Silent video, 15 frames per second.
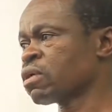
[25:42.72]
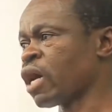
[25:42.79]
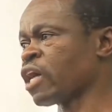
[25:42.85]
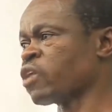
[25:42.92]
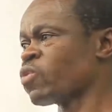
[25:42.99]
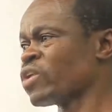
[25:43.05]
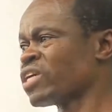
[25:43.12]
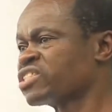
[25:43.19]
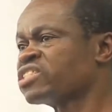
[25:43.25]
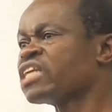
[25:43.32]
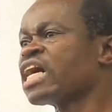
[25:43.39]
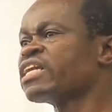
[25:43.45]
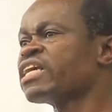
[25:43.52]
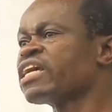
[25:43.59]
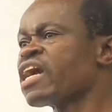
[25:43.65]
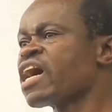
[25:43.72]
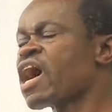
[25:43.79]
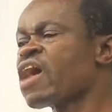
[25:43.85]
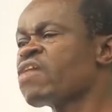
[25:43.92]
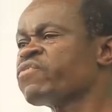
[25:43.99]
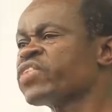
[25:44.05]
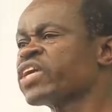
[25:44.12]
And we started
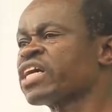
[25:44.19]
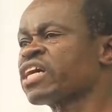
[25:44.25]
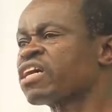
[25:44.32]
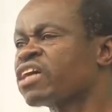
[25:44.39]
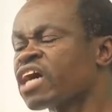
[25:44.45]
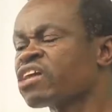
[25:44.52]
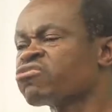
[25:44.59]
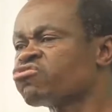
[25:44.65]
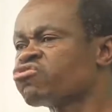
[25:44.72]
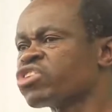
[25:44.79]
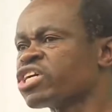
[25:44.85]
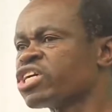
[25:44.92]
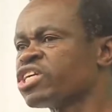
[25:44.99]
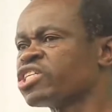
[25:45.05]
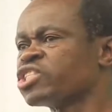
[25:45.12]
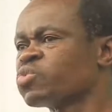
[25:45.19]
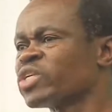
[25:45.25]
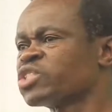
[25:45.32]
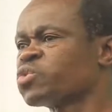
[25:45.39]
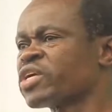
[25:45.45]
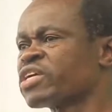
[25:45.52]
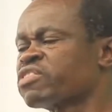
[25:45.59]
having countries
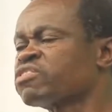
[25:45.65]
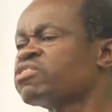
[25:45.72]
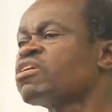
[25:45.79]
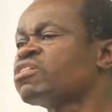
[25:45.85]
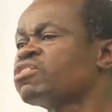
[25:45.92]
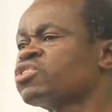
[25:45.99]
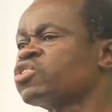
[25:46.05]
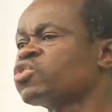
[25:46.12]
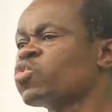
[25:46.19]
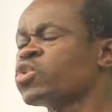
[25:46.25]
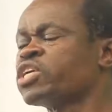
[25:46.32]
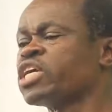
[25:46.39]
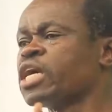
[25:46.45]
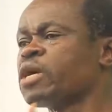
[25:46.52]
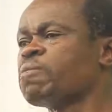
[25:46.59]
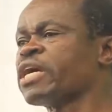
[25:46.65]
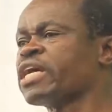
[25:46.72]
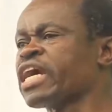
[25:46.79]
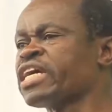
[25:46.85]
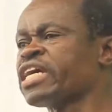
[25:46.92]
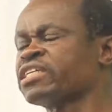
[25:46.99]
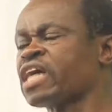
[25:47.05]
which we thought would
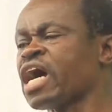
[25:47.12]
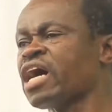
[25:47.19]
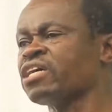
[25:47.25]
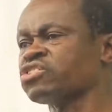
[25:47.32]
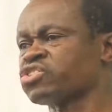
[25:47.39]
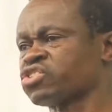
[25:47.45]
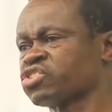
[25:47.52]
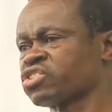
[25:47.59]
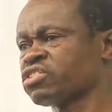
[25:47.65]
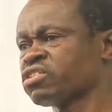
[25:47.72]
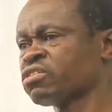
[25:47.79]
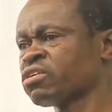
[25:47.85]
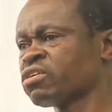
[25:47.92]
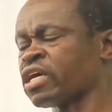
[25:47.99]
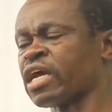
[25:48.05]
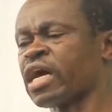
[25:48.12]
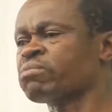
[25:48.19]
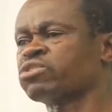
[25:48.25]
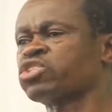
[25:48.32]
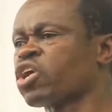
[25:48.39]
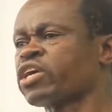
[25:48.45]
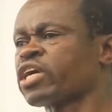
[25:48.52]
liberate us. And
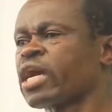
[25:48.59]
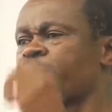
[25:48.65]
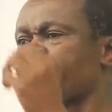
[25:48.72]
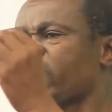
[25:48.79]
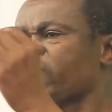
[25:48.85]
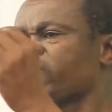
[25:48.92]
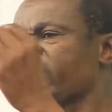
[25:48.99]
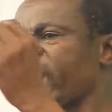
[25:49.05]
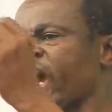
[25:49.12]
I'm talking about the